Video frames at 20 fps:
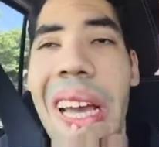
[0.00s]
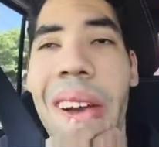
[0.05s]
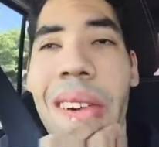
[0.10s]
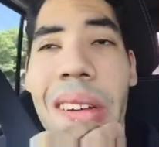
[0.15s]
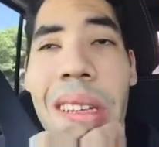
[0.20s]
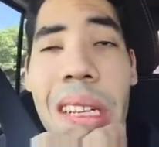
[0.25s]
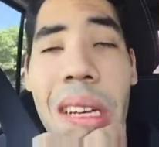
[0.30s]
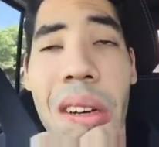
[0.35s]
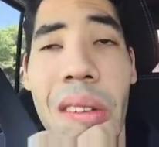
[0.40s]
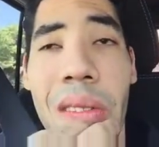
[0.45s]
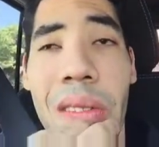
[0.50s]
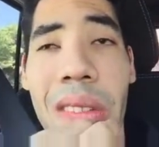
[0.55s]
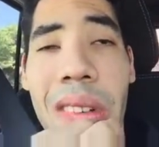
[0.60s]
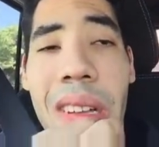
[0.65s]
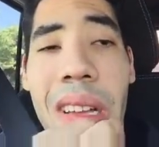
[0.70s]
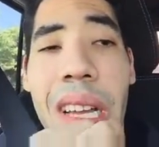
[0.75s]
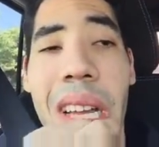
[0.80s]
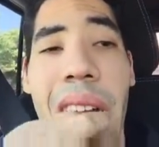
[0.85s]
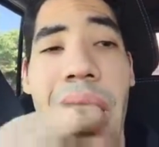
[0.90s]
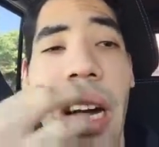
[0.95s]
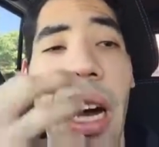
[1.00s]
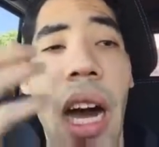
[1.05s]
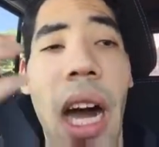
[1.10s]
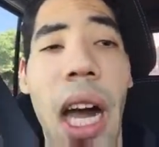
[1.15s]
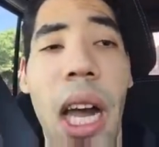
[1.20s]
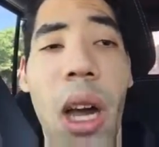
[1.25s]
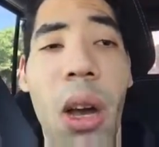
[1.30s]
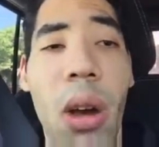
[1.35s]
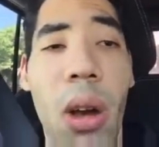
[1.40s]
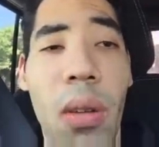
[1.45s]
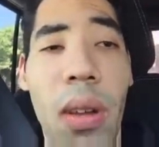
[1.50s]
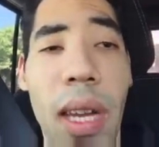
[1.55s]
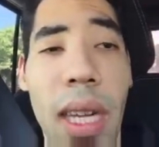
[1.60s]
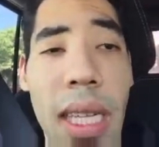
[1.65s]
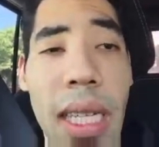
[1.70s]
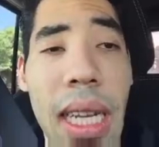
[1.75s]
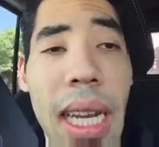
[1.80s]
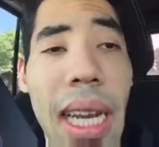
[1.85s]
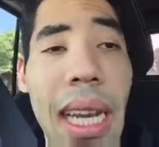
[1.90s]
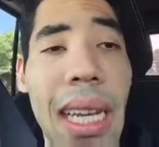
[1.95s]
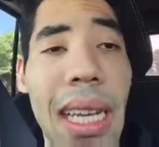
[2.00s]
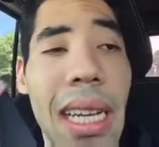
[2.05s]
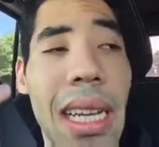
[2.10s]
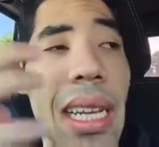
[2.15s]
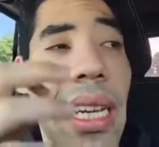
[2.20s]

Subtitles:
Anyways, I hope you have a good day.